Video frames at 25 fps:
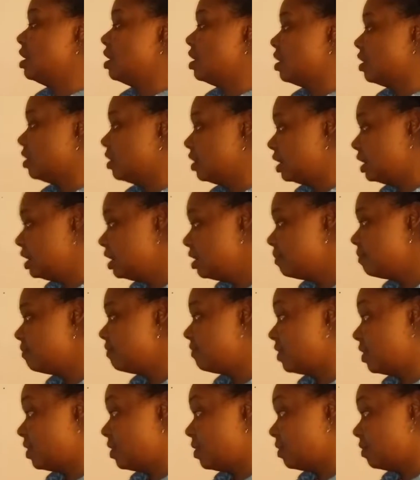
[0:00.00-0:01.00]
her hip
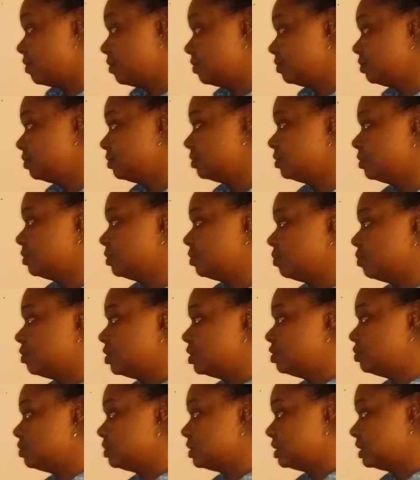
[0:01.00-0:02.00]
phone,
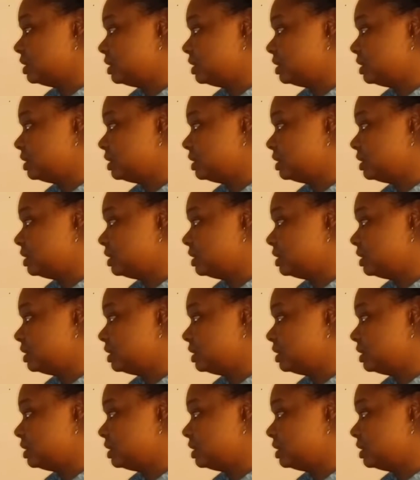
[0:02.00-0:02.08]
which was